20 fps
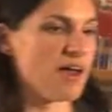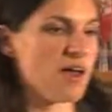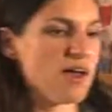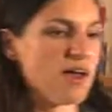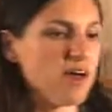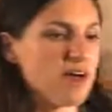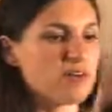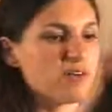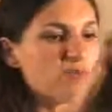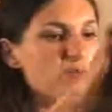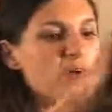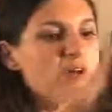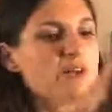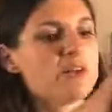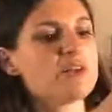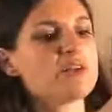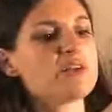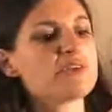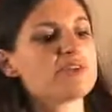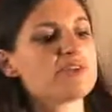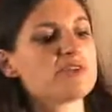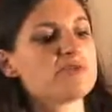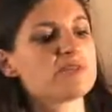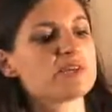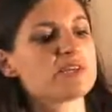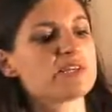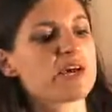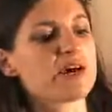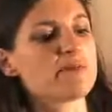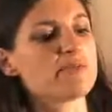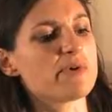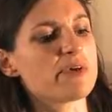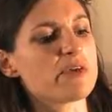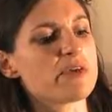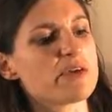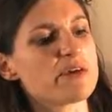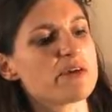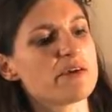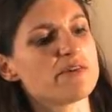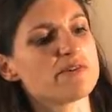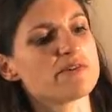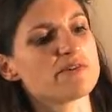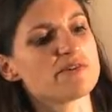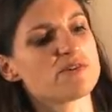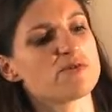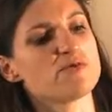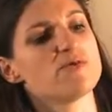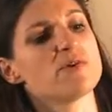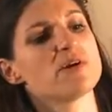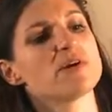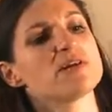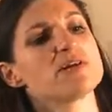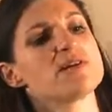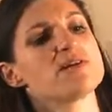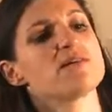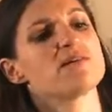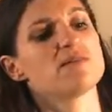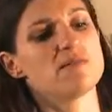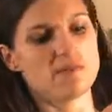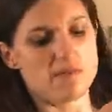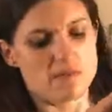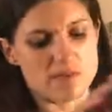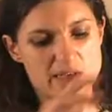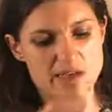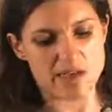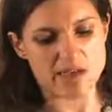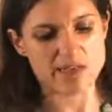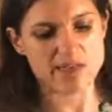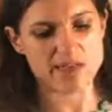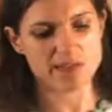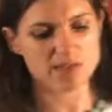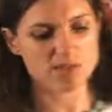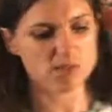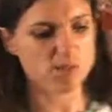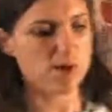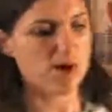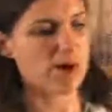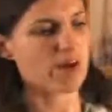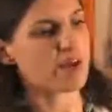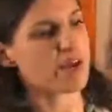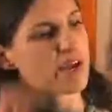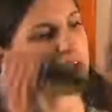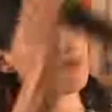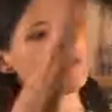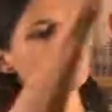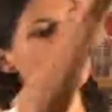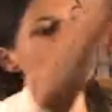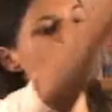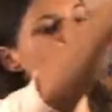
And we're going to need to use the tamper here just to really get things working.